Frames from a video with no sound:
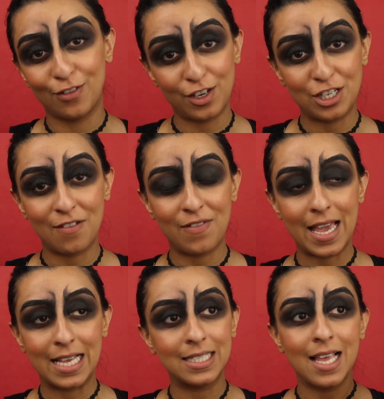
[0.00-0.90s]
the fishy
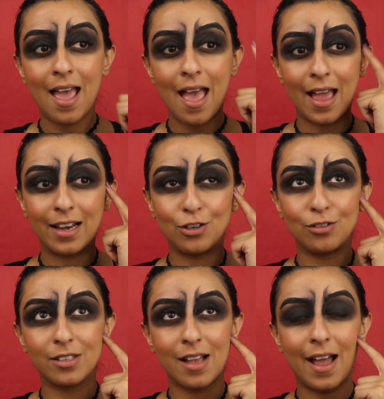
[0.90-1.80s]
face, and
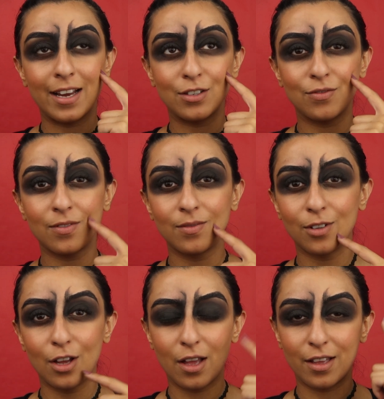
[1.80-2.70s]
you'll kind of
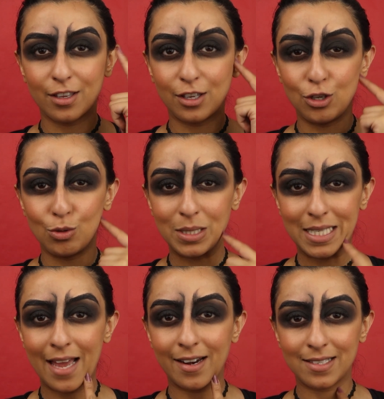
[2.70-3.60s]
use
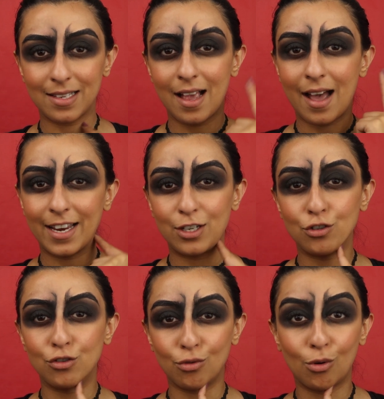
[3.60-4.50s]
that as a guide
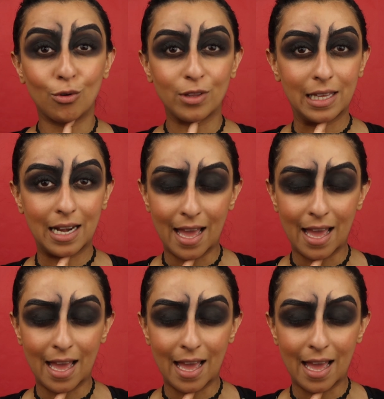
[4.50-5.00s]
to draw the